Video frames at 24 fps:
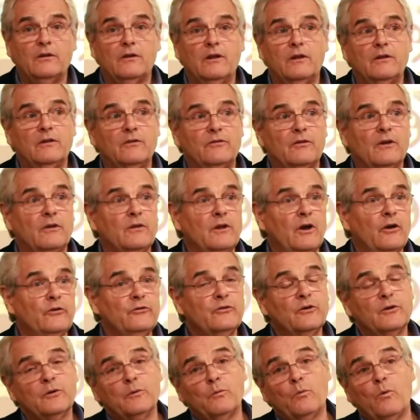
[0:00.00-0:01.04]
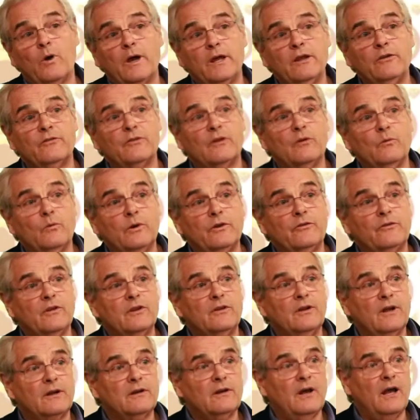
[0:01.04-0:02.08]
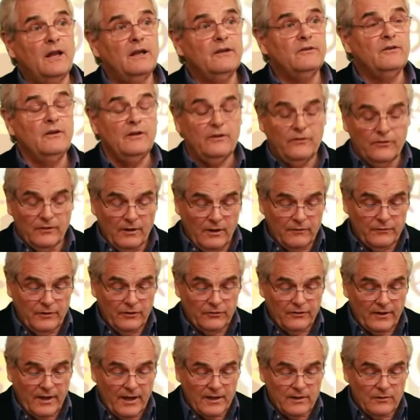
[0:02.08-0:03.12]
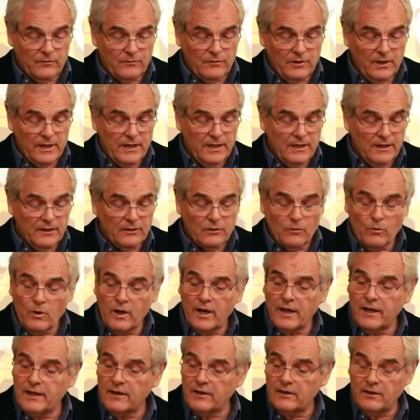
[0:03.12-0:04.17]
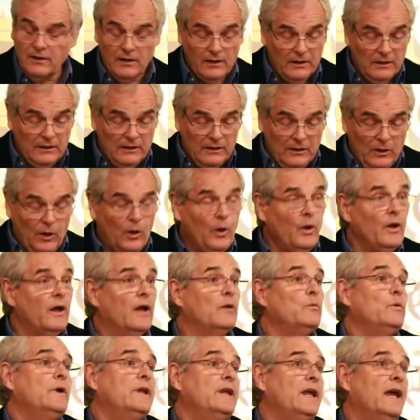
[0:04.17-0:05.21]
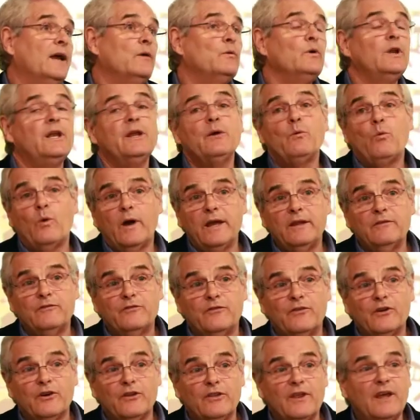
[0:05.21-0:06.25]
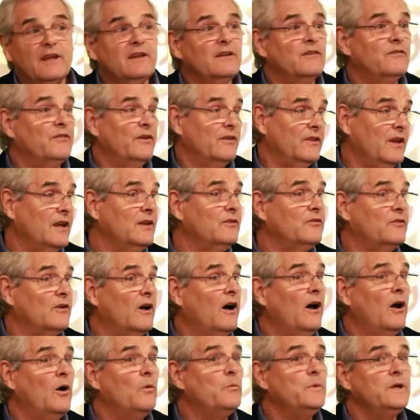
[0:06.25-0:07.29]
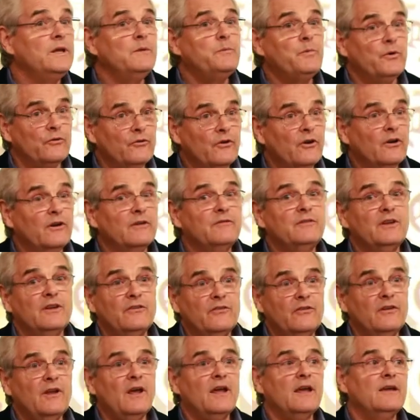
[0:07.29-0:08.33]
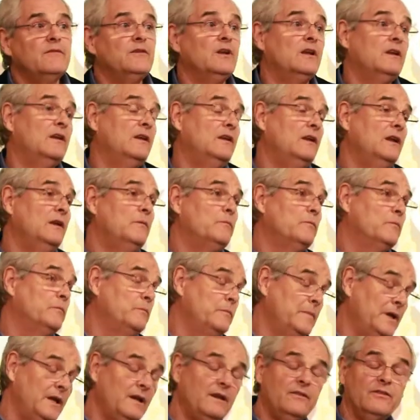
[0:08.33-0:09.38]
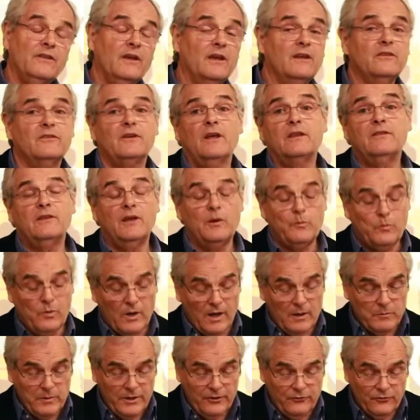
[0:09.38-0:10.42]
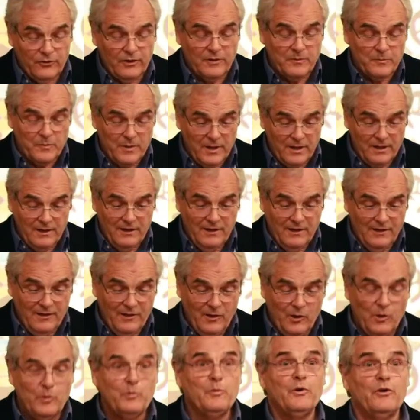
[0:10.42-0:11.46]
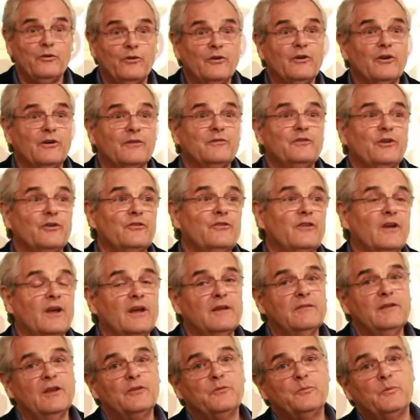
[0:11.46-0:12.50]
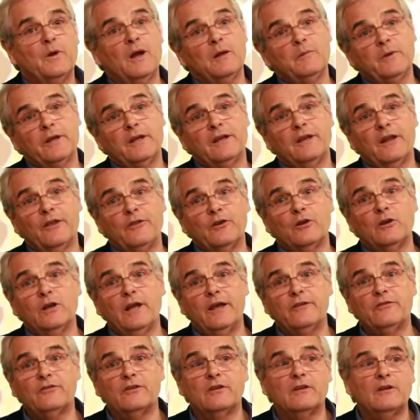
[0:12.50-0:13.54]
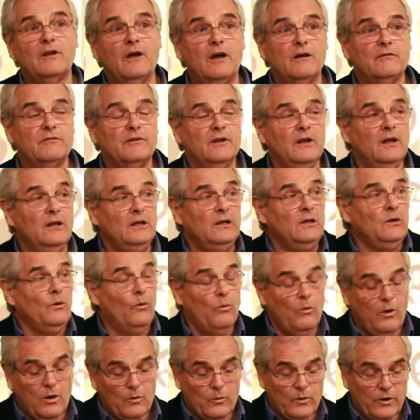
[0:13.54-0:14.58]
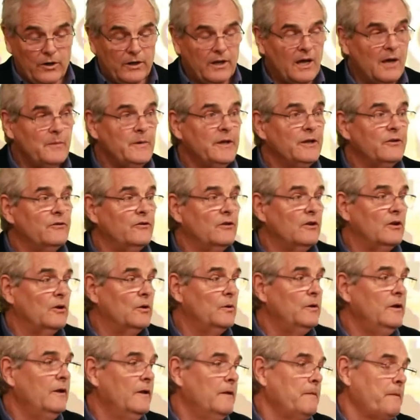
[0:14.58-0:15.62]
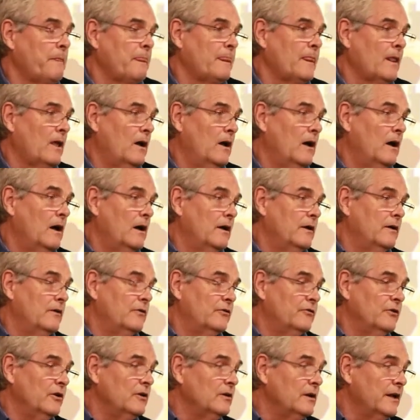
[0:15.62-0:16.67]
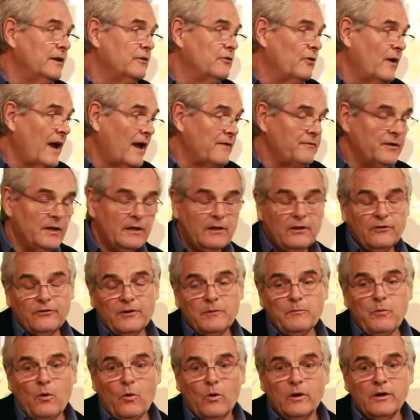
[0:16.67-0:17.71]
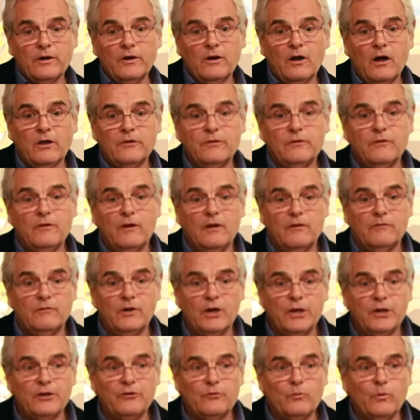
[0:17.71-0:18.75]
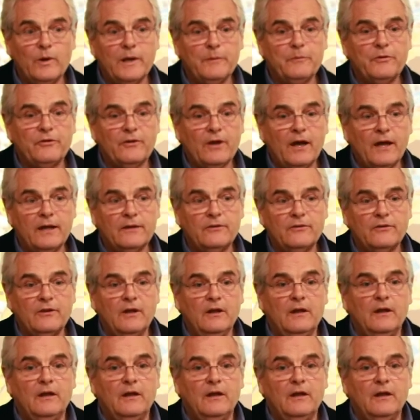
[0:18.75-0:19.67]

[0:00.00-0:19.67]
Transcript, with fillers: And so those are ways in which the technology itself is kind of leading the way and, and we can't really wait for, them, for things to all be preserved and saved, and indeed many things I think probably shouldn't be preserved or saved. That's probably another lesson of what we're coming to. Uh, certainly traffic is important on various websites.